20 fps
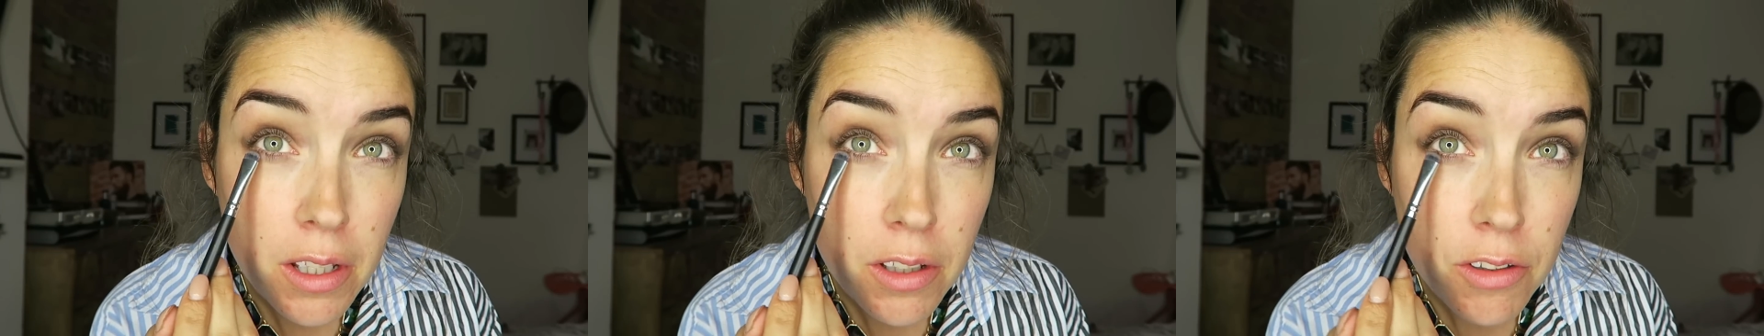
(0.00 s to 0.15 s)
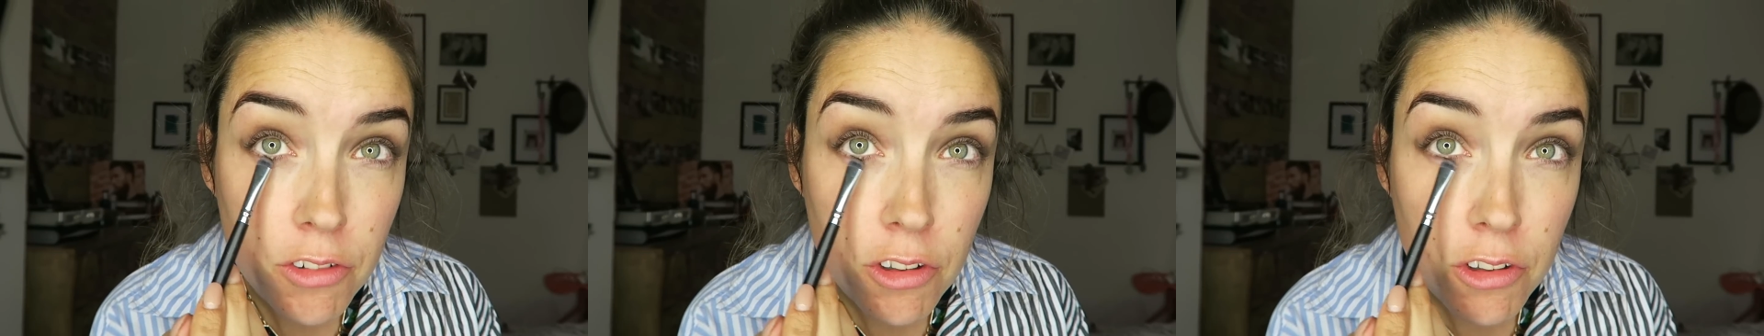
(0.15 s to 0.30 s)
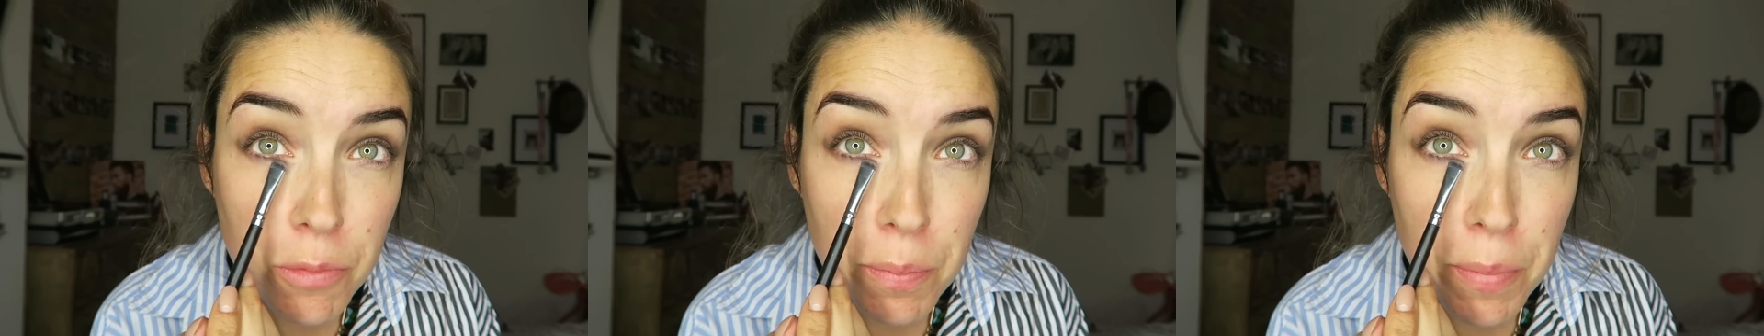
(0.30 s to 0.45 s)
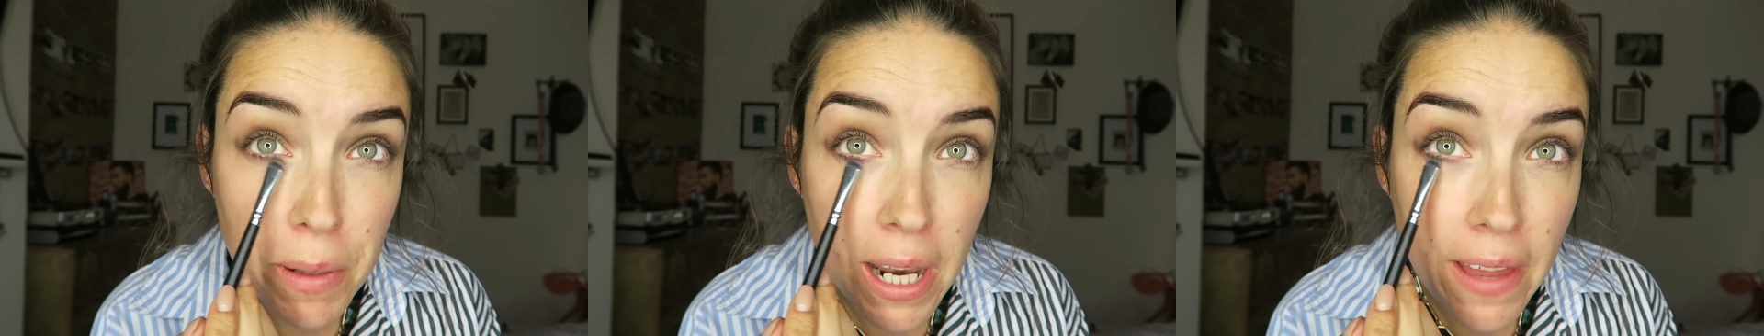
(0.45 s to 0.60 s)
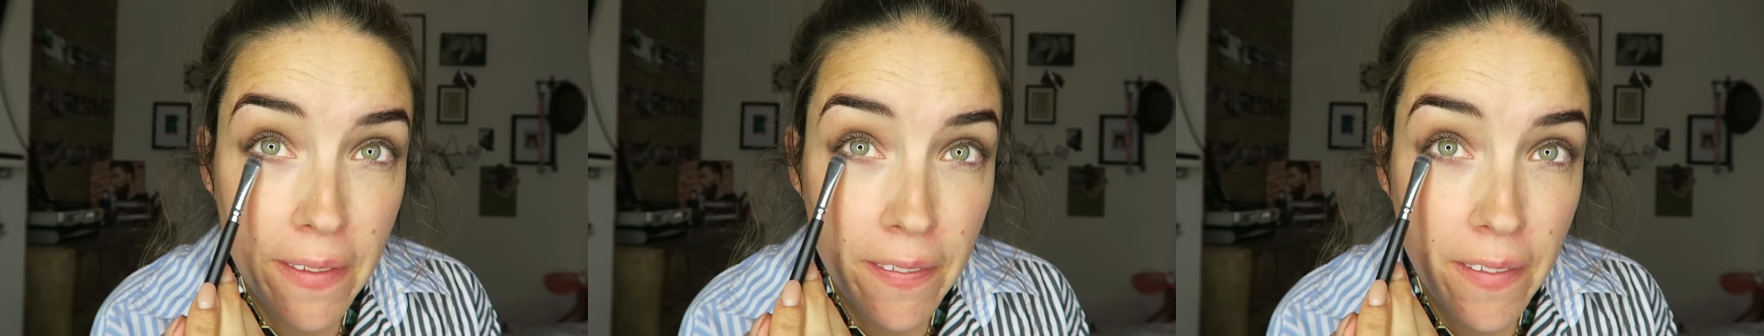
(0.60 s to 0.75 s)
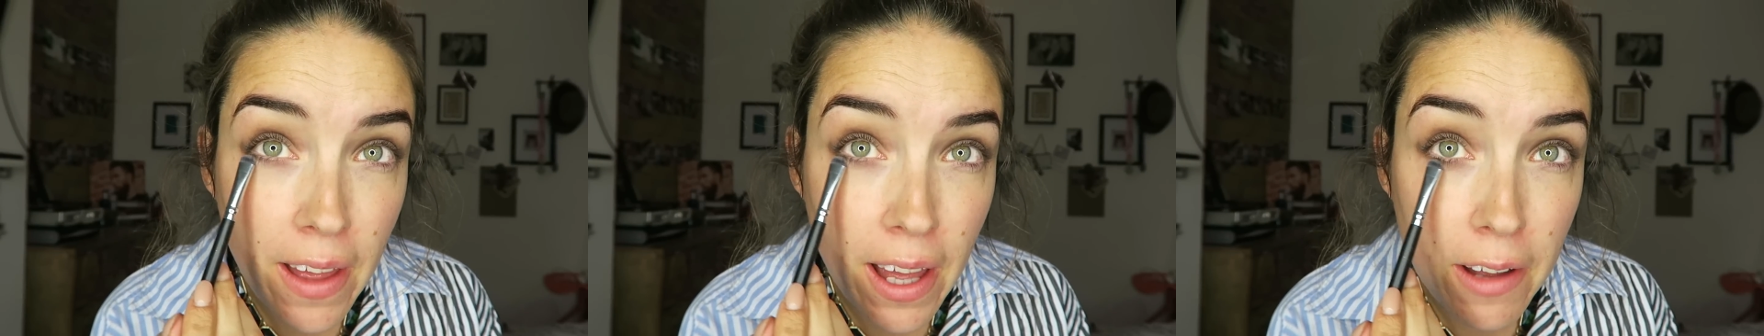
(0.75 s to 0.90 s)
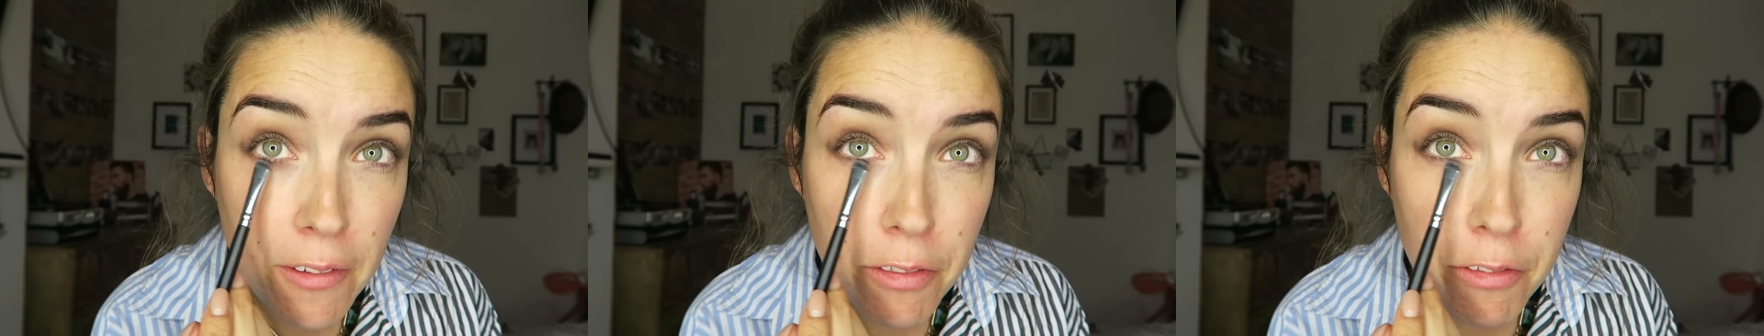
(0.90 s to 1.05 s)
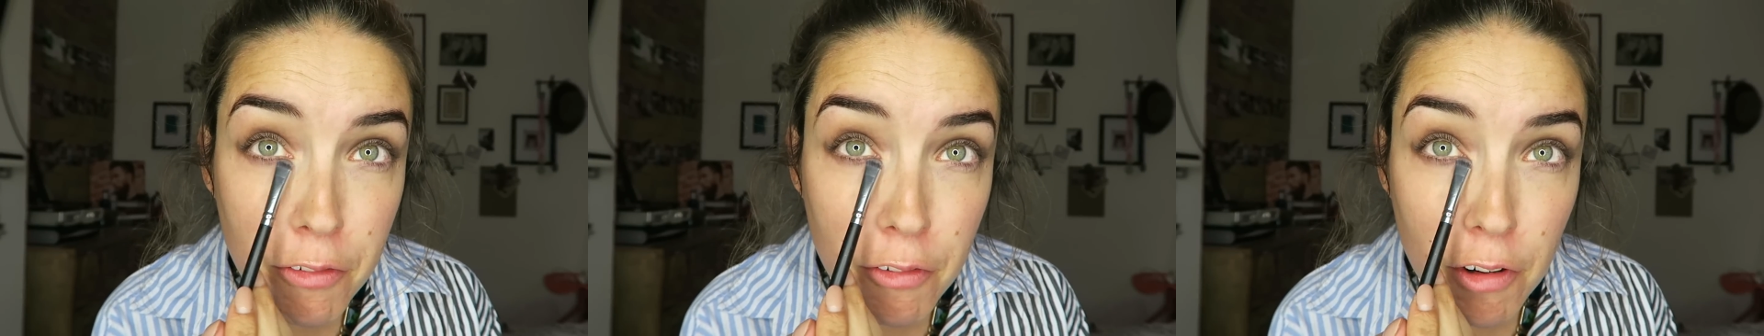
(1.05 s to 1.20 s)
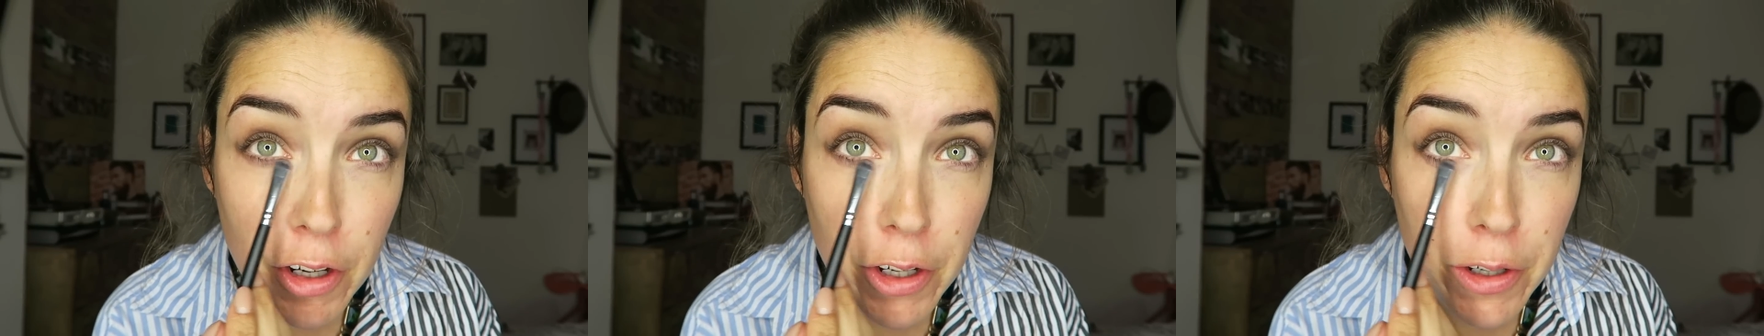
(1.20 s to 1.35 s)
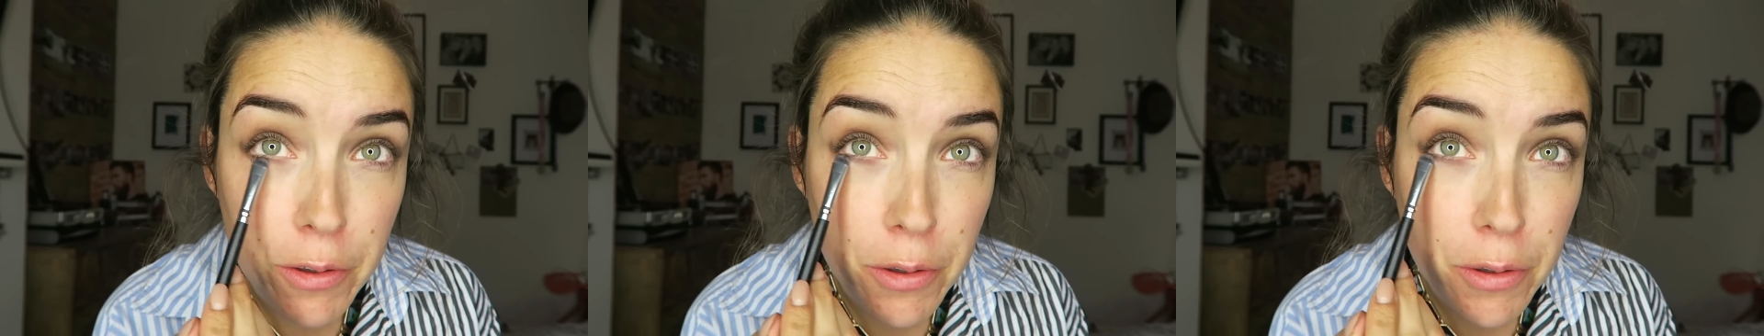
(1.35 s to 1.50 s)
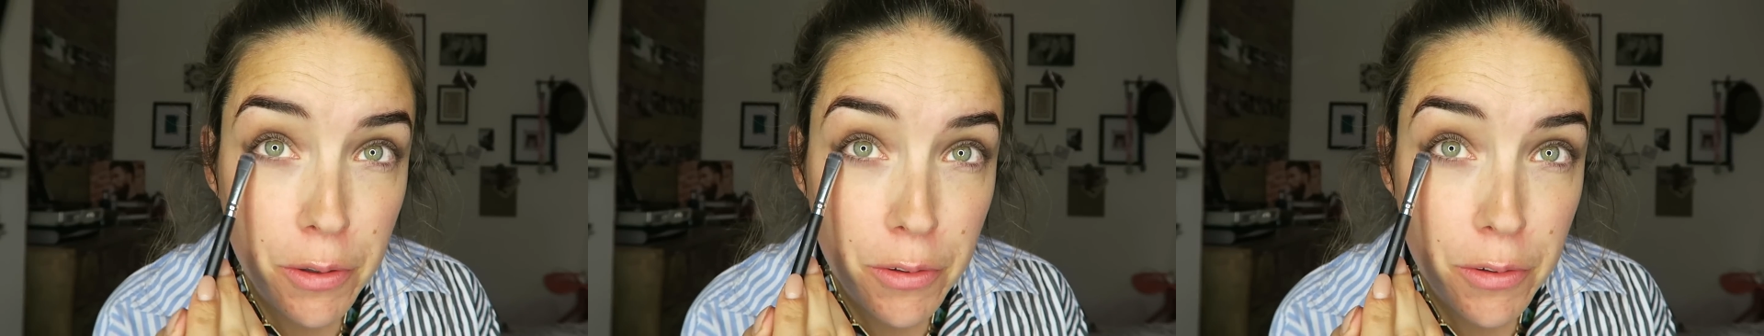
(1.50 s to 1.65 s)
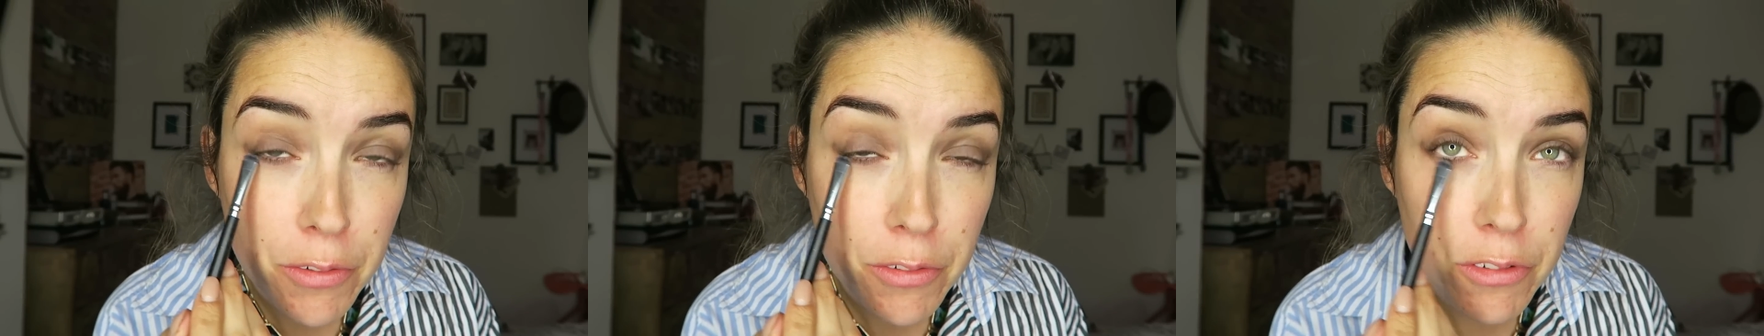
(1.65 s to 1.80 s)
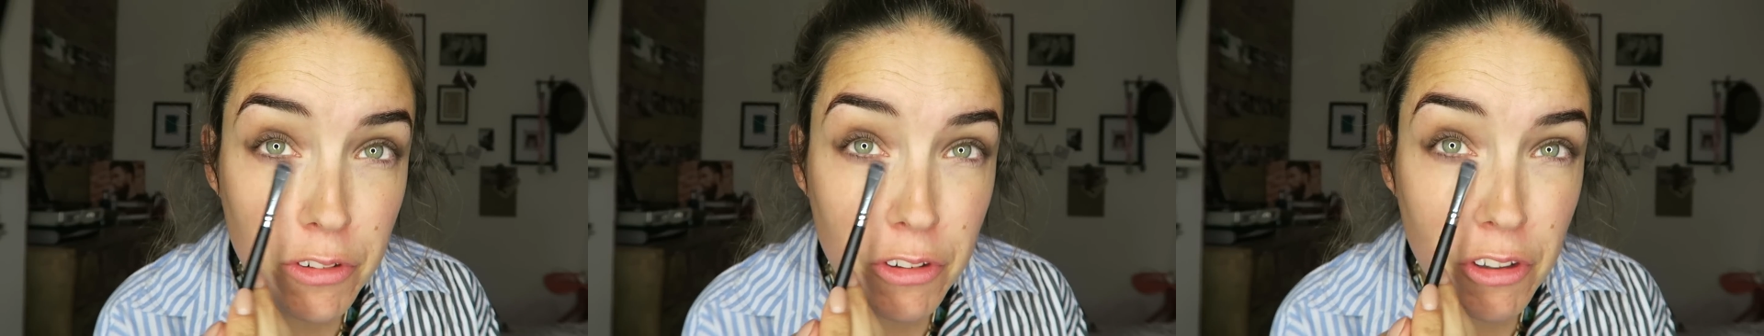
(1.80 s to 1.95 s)
and just blend that through
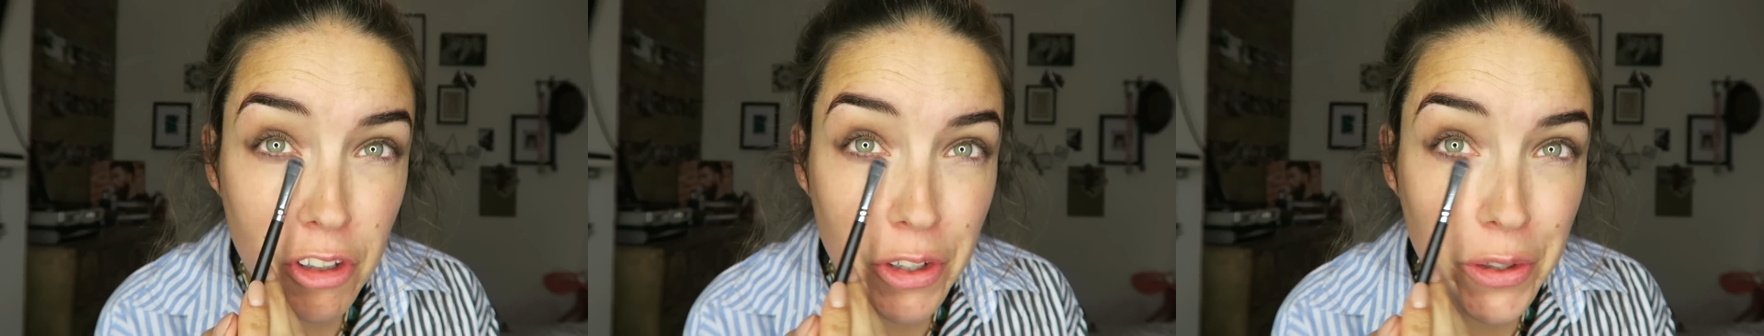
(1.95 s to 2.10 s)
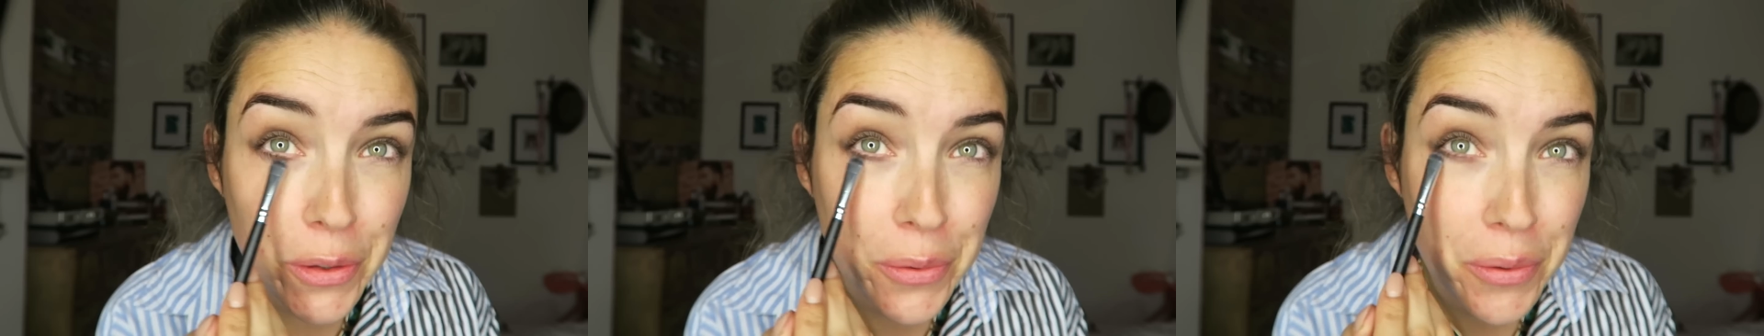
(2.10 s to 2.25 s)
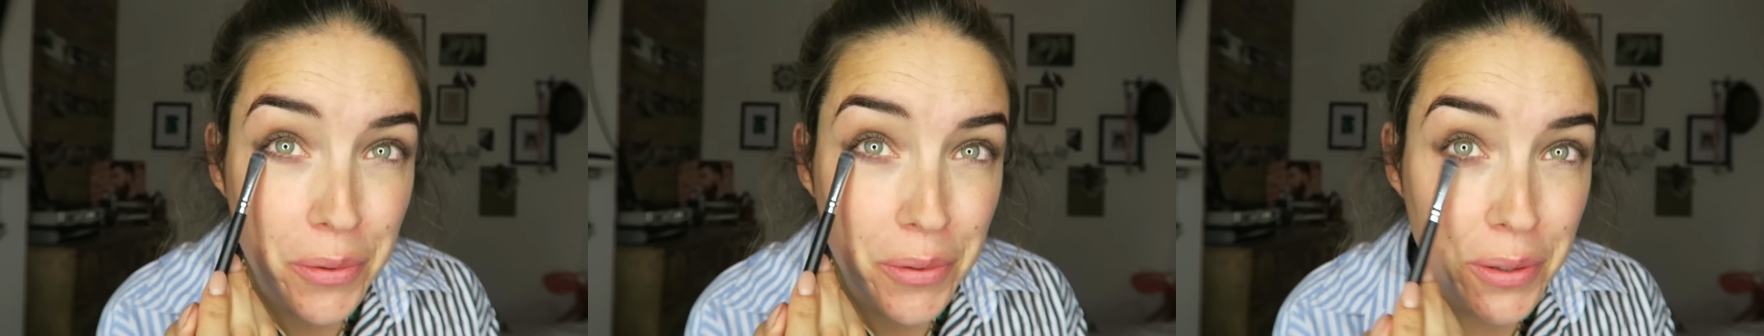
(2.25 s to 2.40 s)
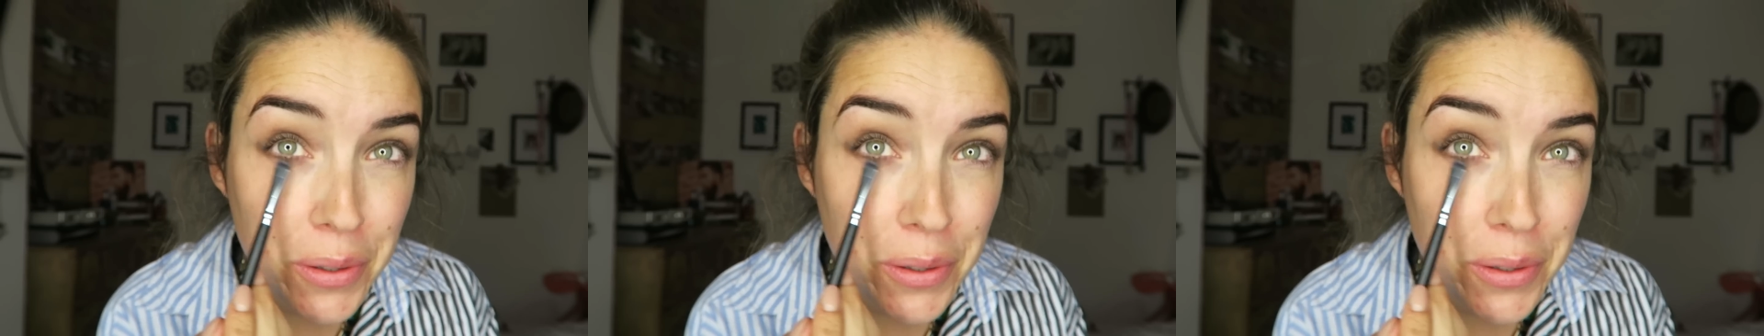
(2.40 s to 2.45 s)
too.